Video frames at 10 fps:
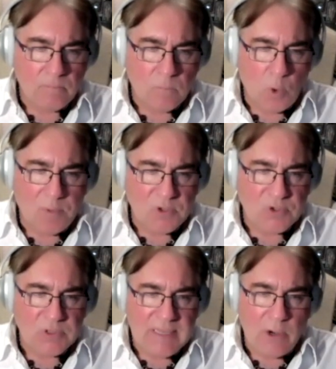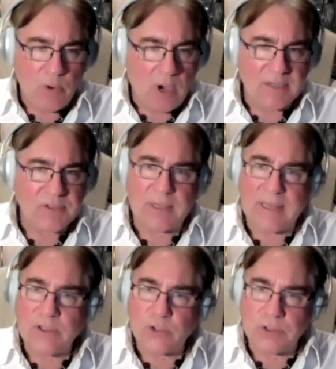almost
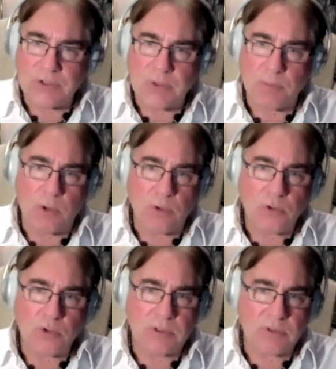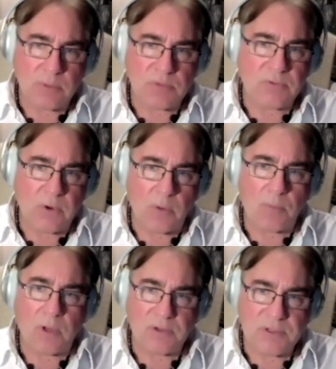neo-isolationist approach in terms of
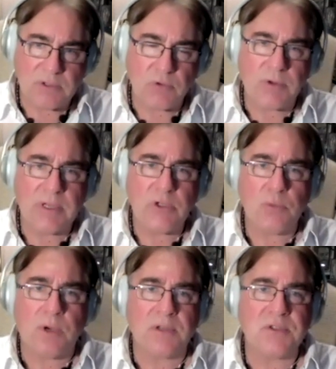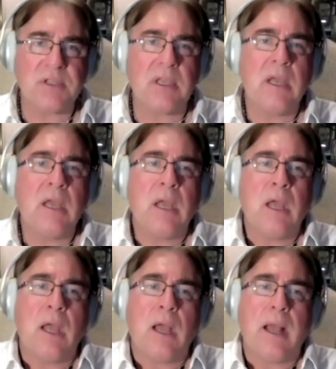foreign policy and strategic policy.
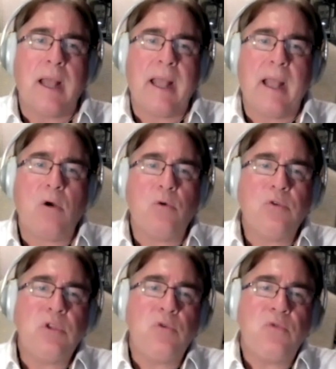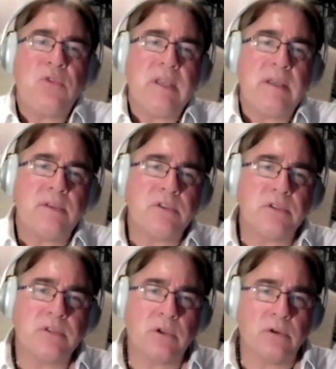How do you think this
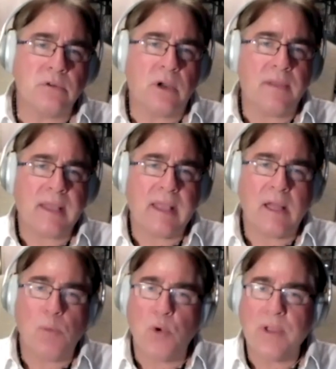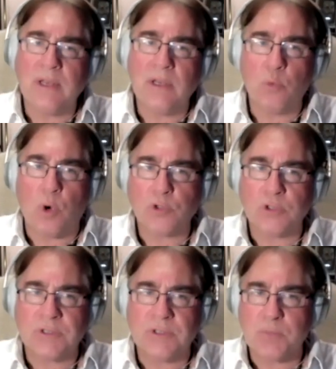is going to either help or hinder
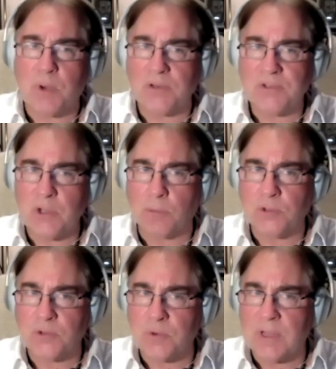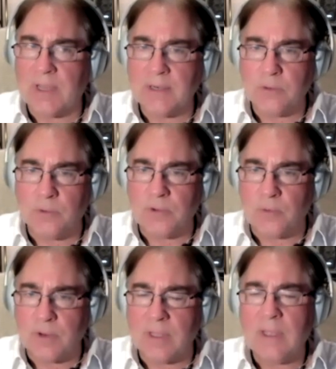Washington's policy options regarding North
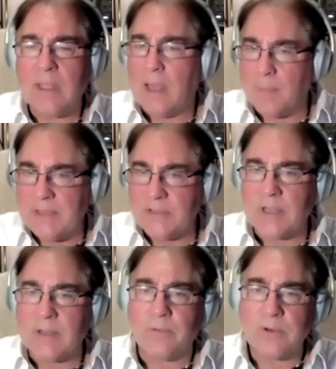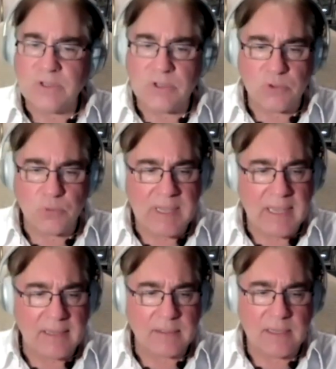Korea? I mean, say, for instance, we
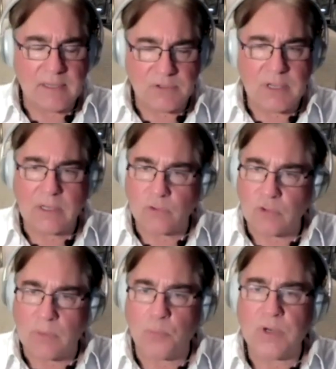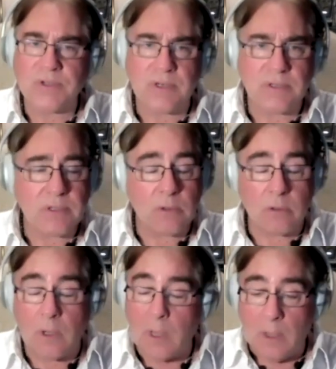get a second Trump presidency, or